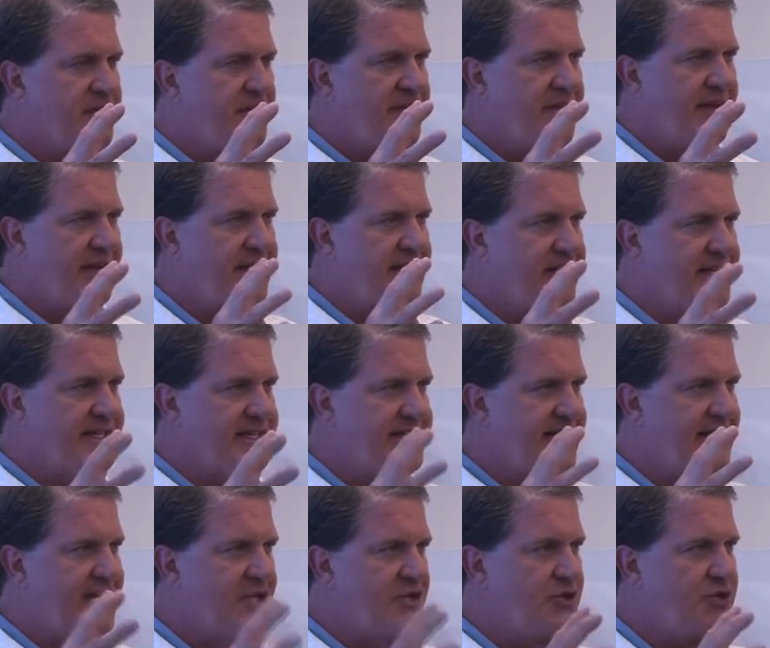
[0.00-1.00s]
that it can
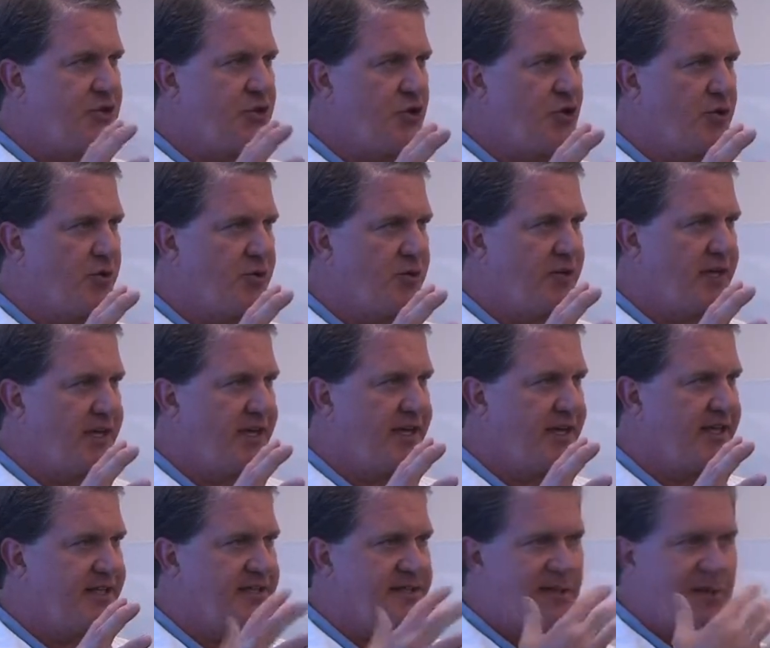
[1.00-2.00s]
contain 2 humeral
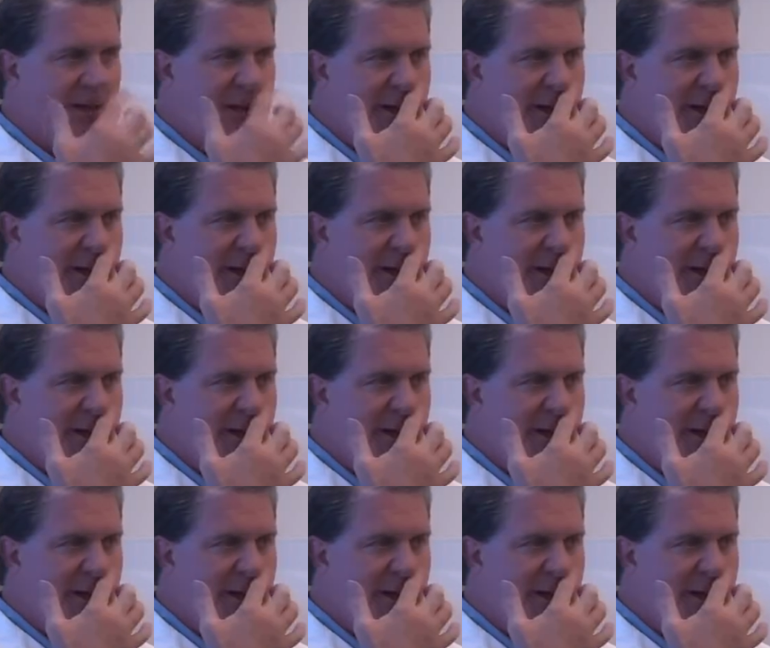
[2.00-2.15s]
heads.